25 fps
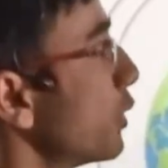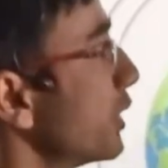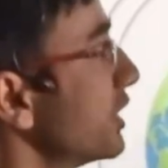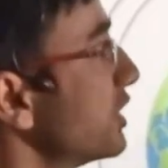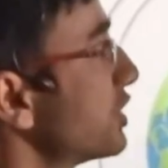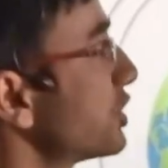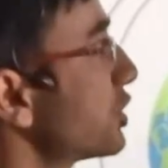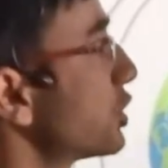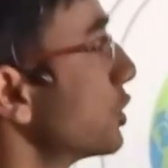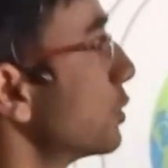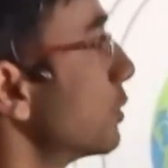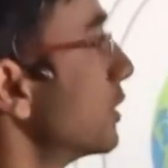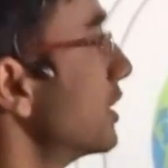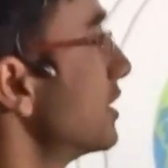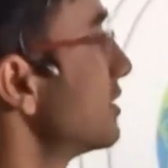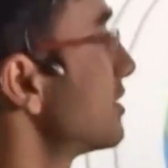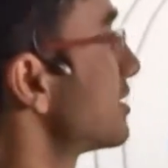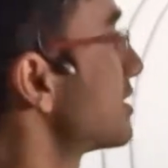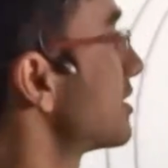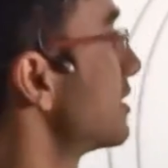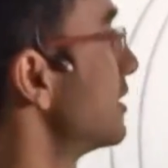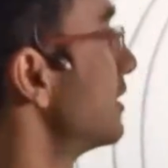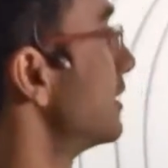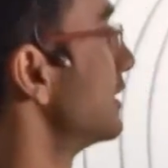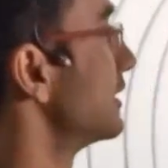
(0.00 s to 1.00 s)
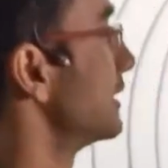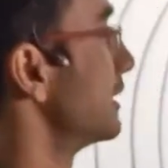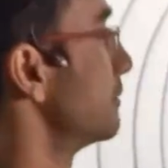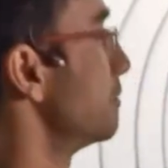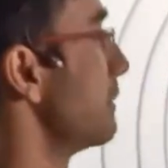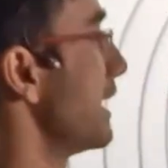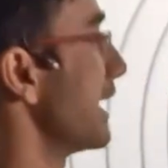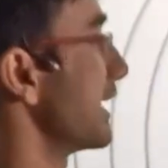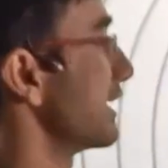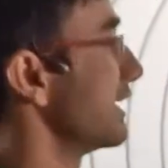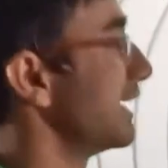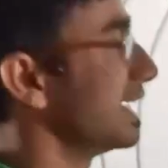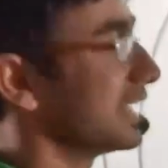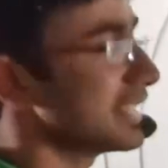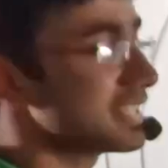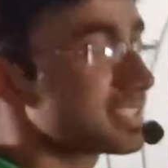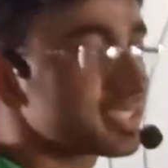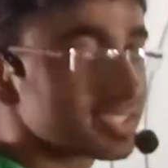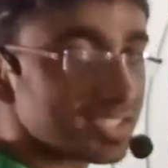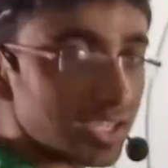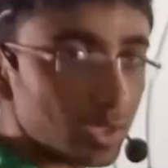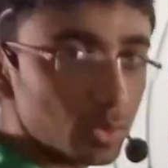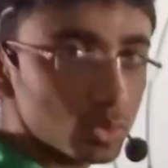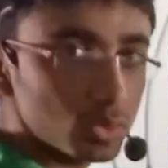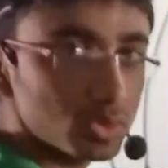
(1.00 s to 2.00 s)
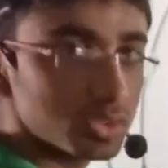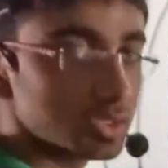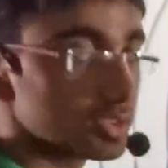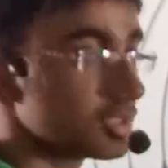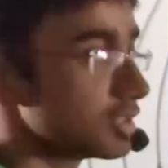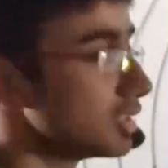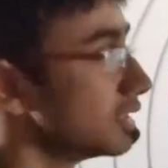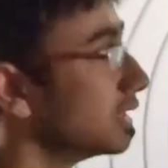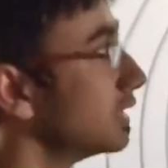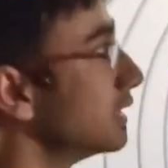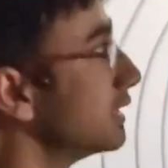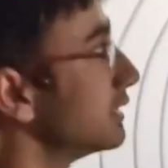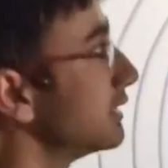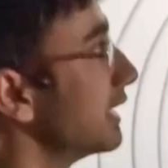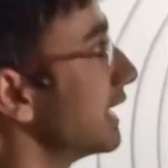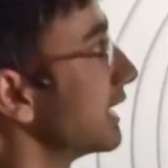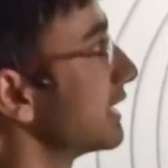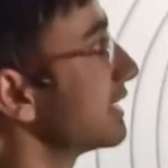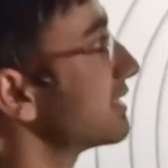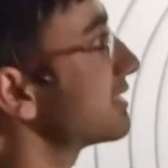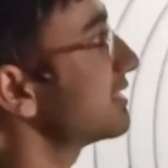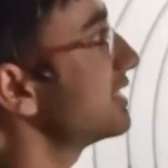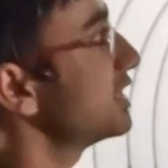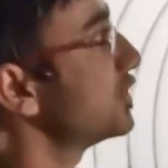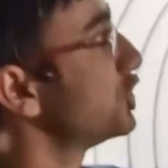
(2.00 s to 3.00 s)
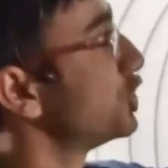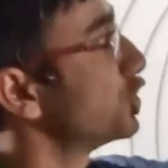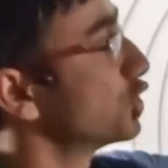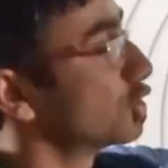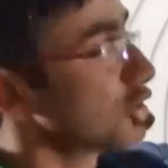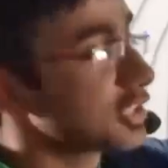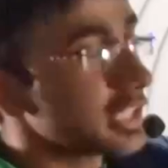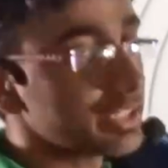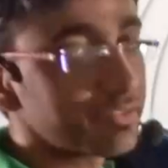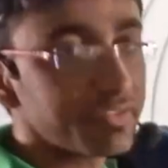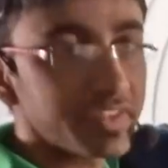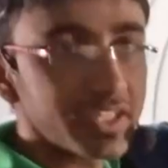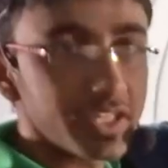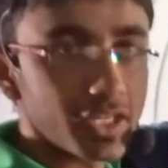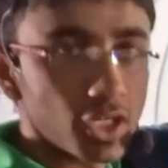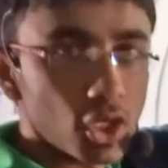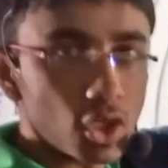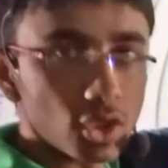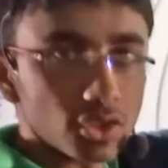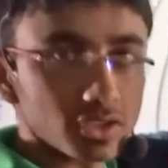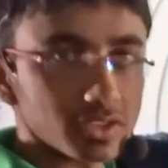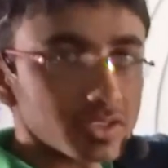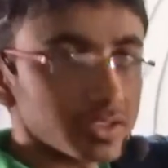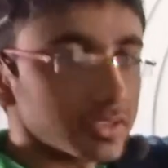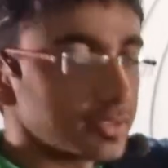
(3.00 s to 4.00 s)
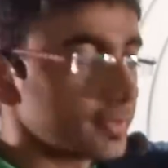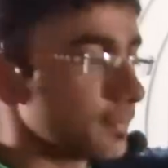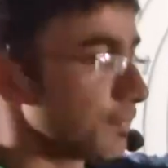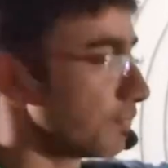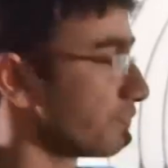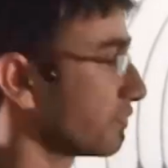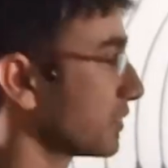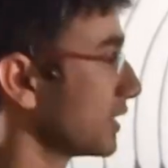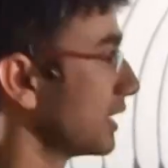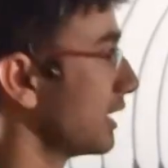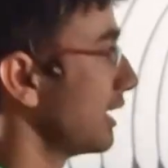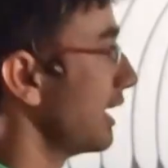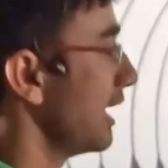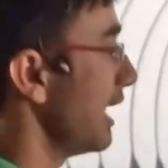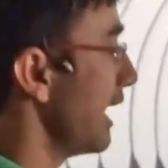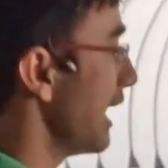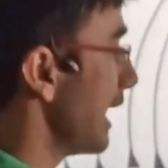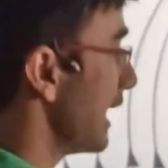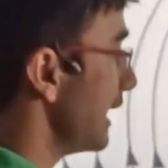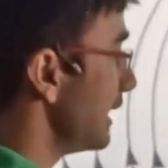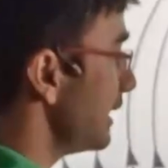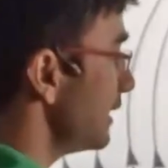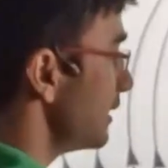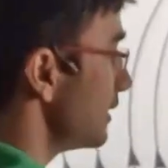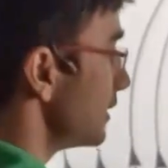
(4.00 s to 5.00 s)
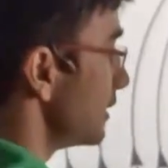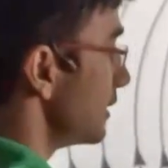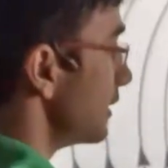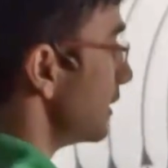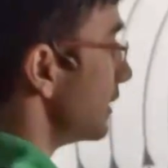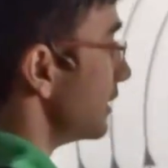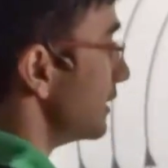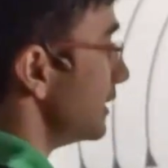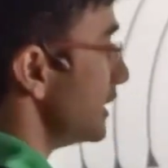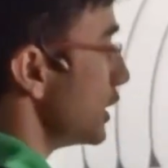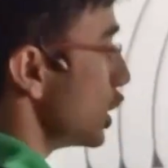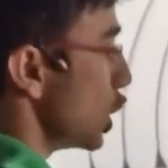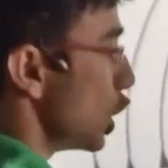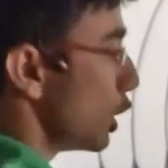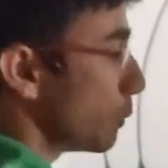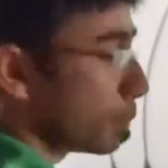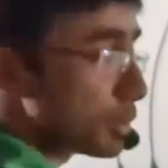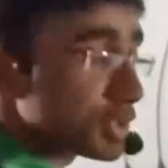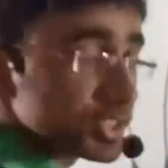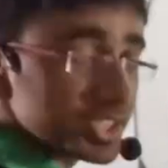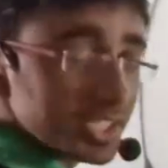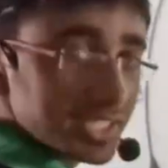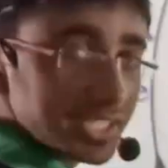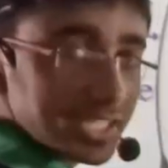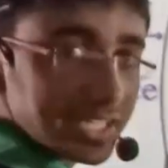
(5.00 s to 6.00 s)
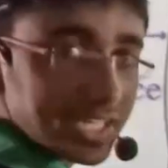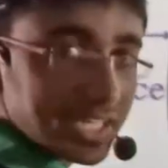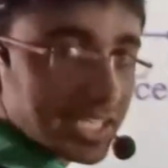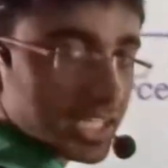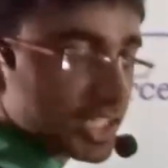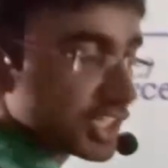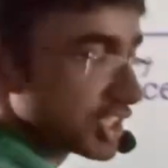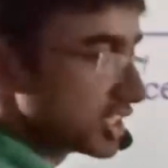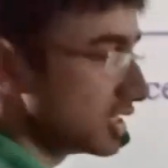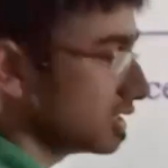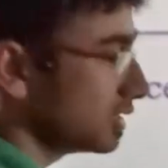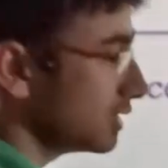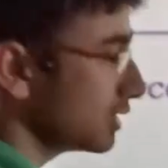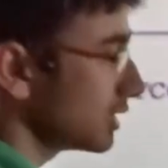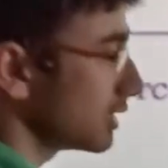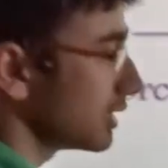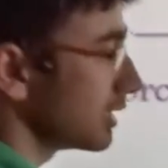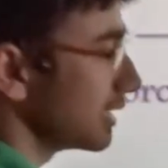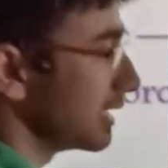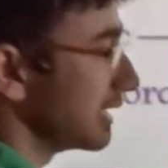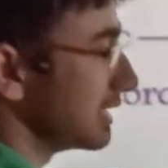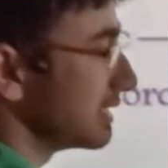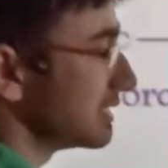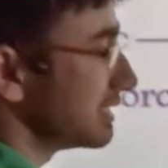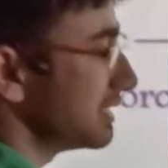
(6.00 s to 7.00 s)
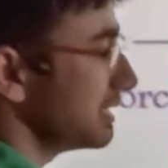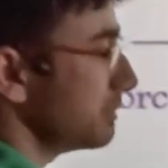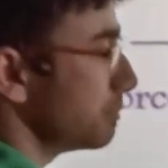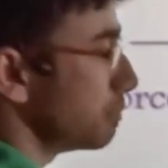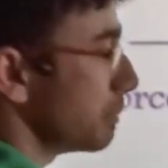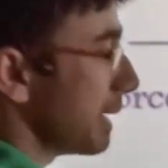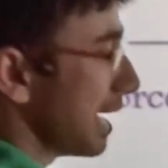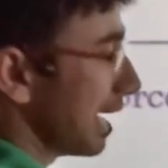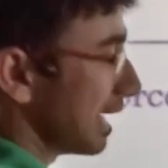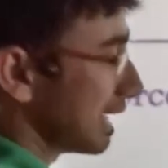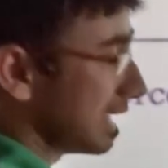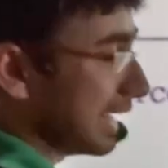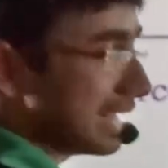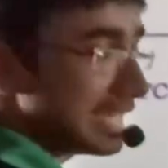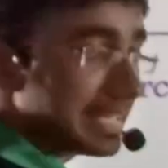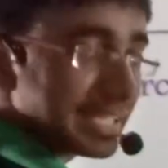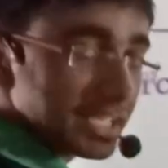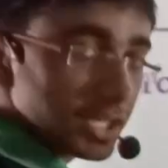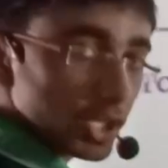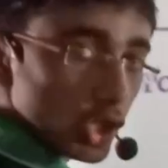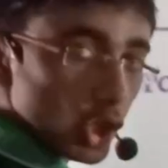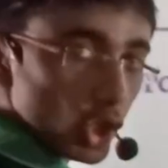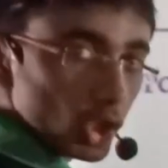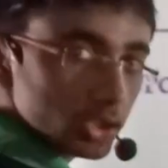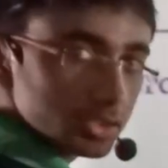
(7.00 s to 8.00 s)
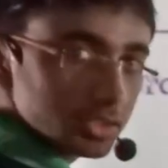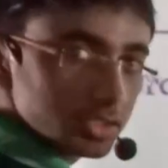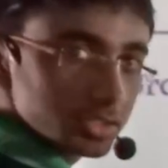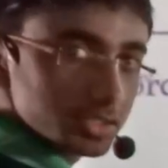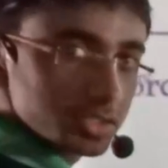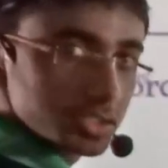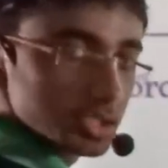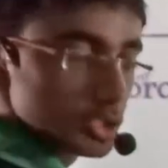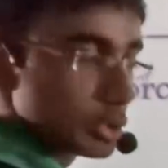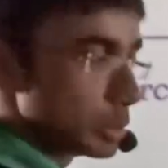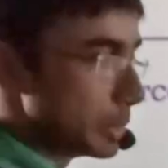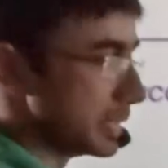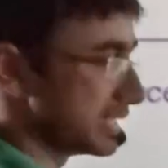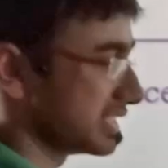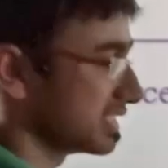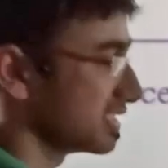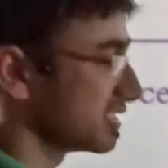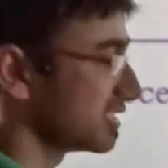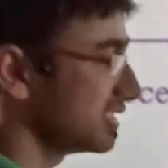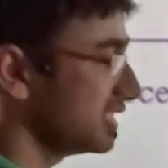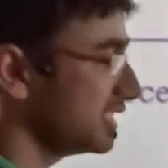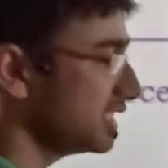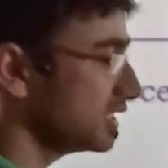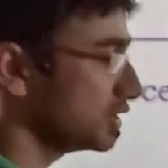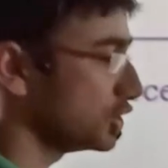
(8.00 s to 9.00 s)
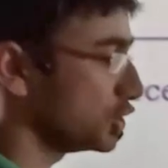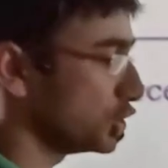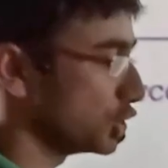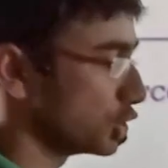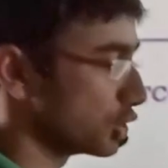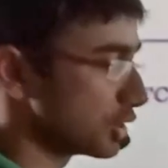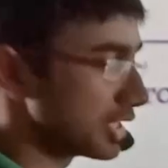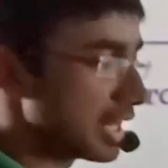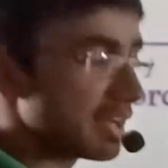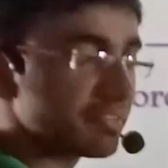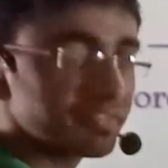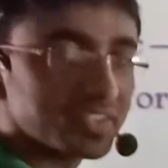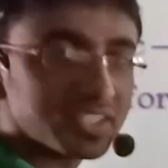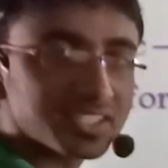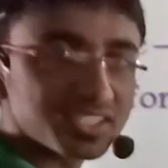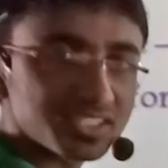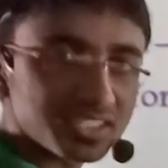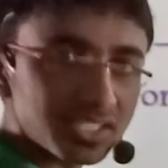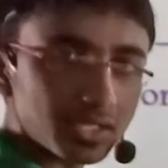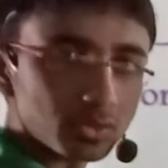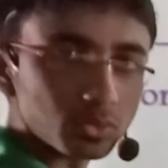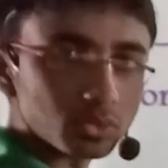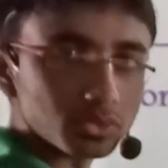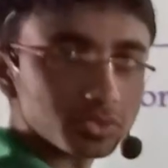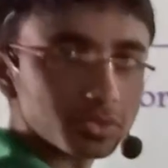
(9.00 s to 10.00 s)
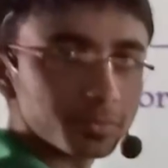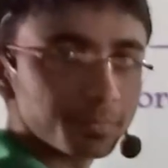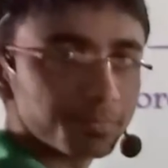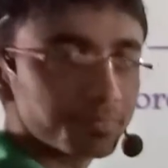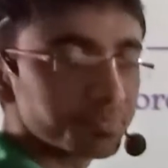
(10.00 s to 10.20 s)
points towards the magnetic south, that is the geographic north. And the opposite direction is the magnetic north, which is the geographic south.